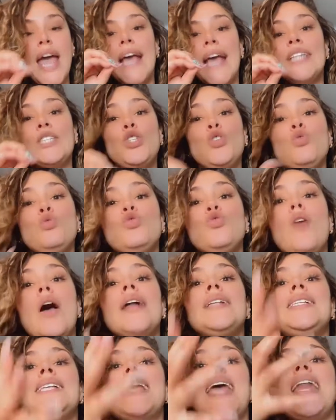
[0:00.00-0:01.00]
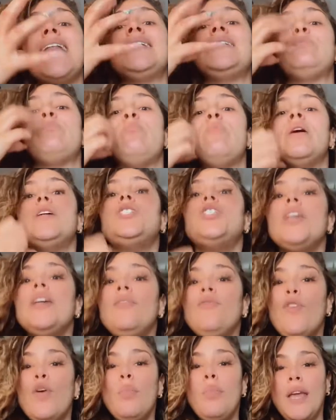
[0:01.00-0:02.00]
It's you trying to get as much
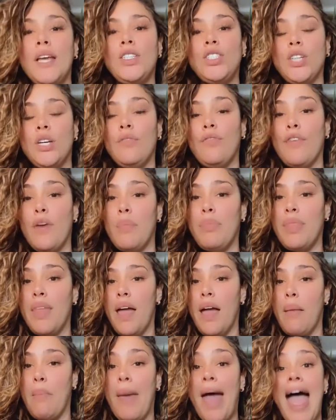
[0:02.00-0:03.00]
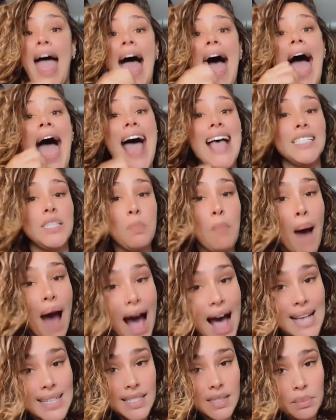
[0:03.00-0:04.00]
information from them as
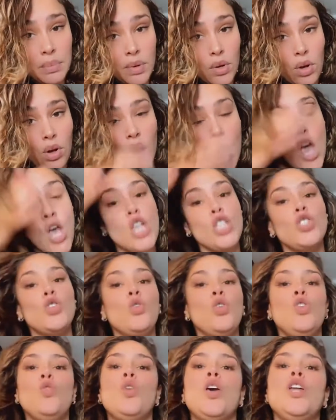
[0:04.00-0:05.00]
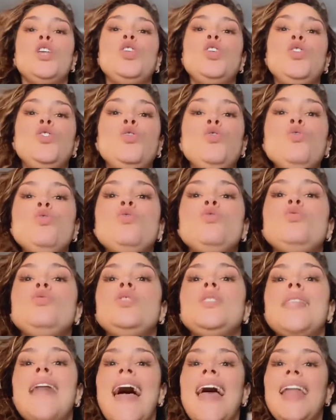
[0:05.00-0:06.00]
possible so you can use